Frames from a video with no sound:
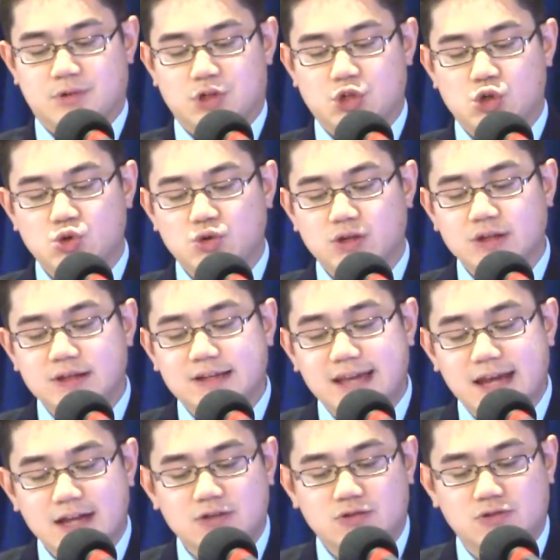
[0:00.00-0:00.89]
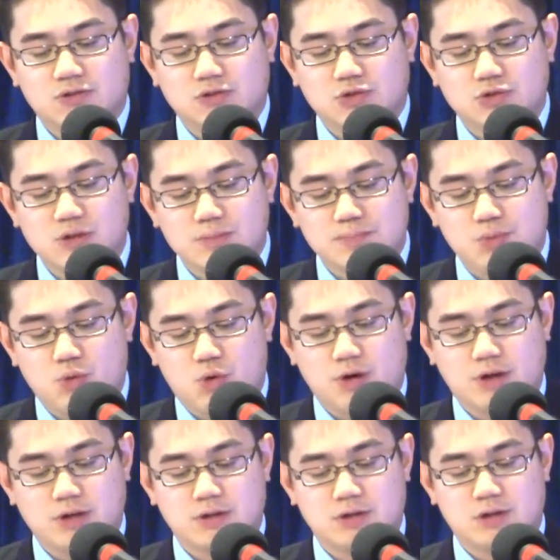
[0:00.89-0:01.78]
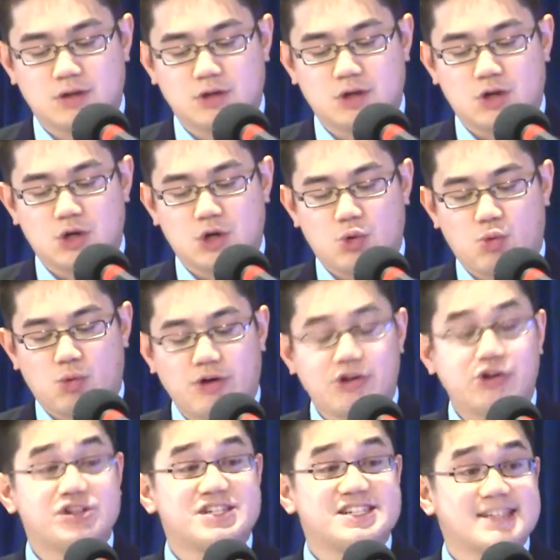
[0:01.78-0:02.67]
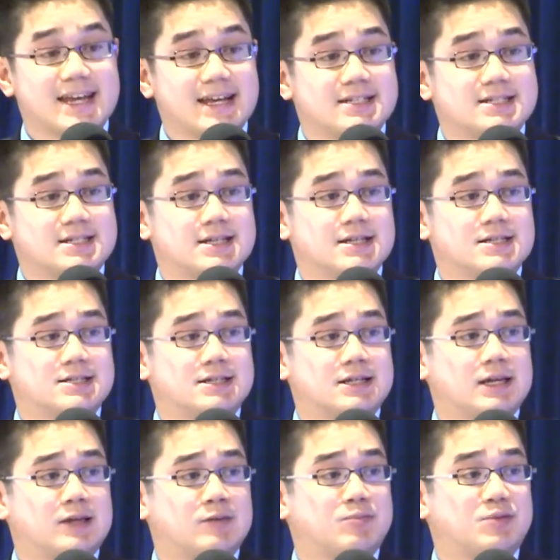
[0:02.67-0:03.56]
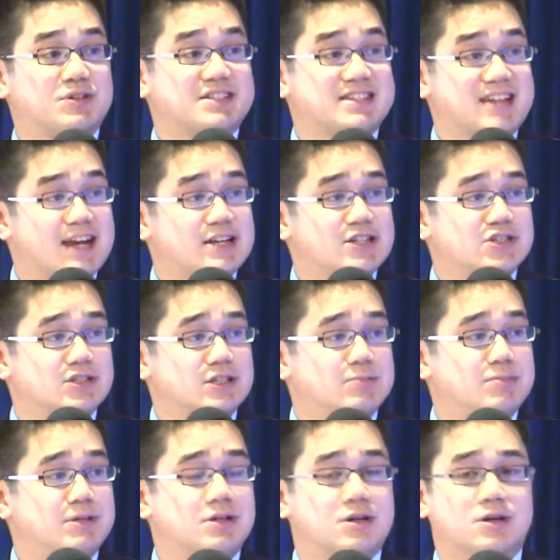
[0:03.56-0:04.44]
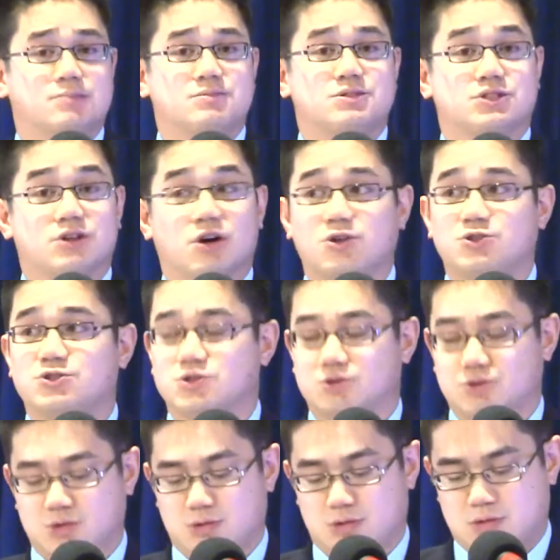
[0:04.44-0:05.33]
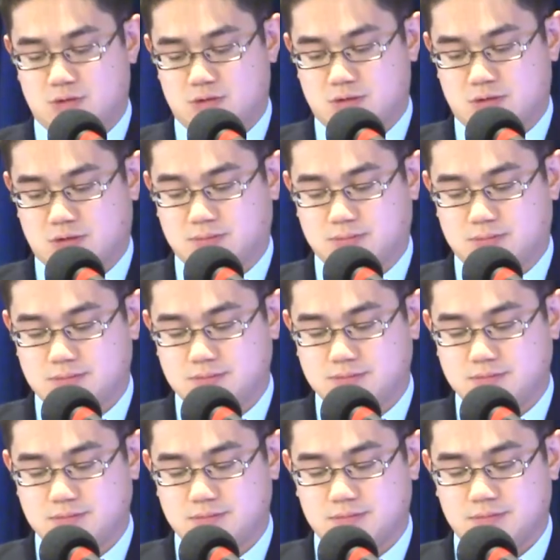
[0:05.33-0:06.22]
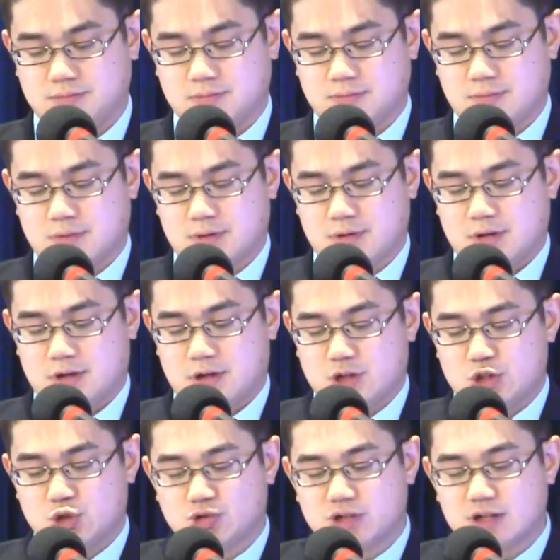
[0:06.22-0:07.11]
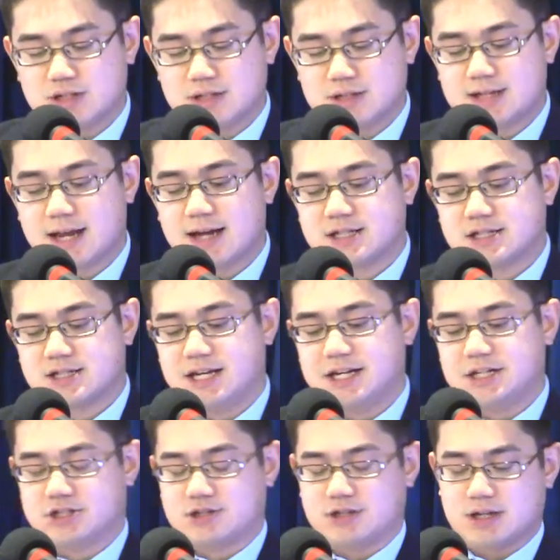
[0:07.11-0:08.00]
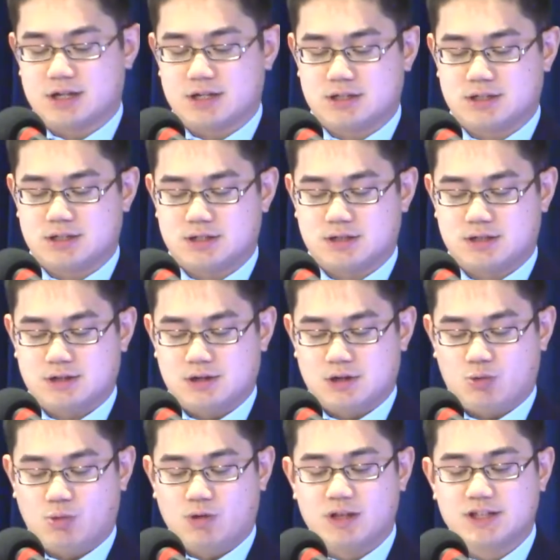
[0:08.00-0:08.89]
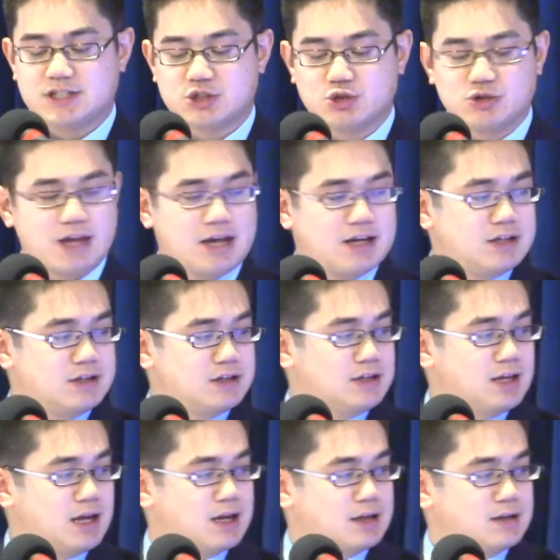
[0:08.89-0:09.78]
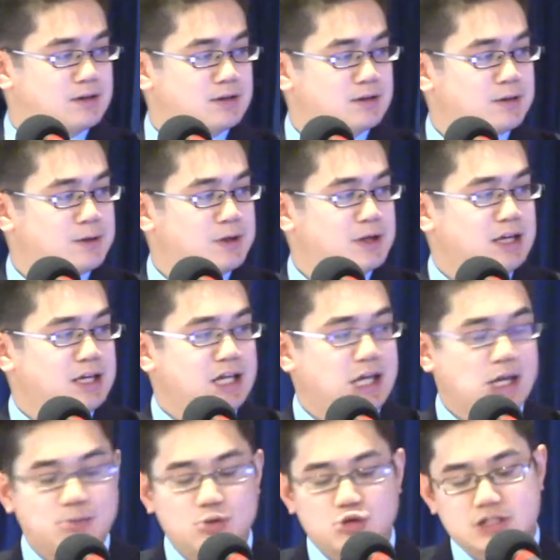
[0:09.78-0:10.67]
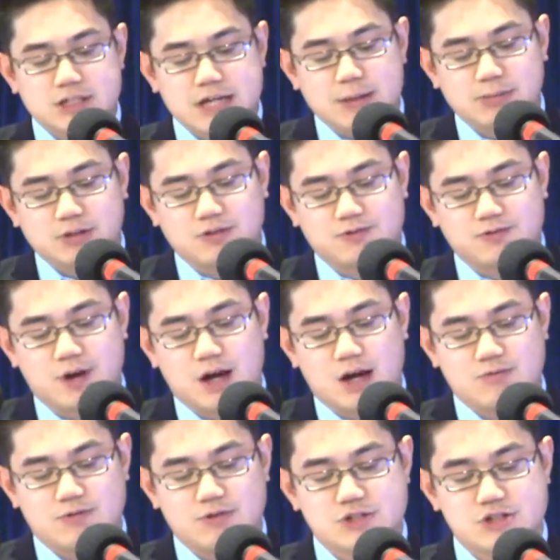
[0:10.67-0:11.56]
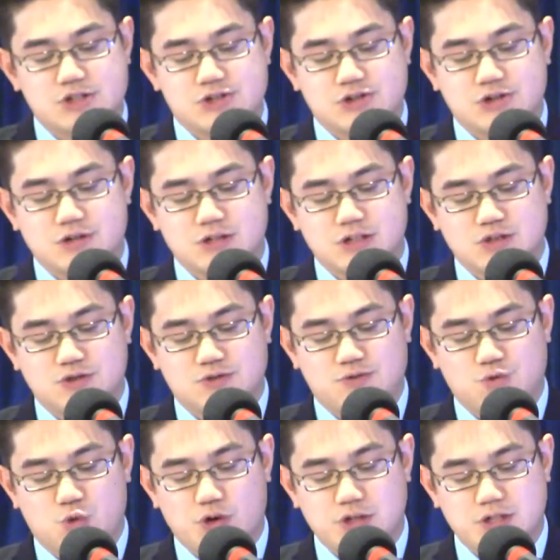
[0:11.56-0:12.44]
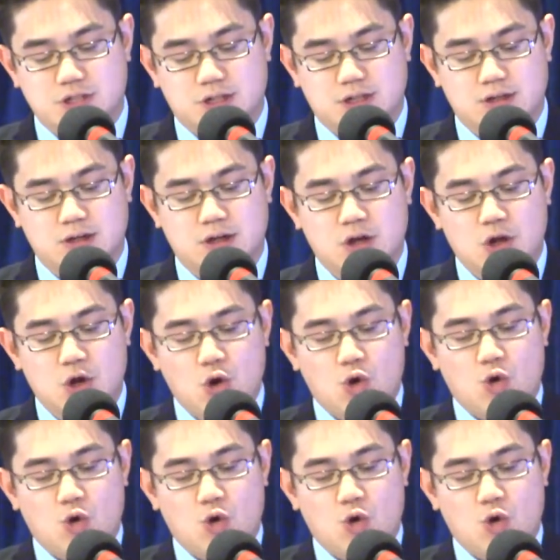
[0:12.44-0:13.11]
You can get to the point where your senses can potentially become dull too. So does the text teach this? Well, let's look at it again. Hebrews chapter 5, verses 13 to 14.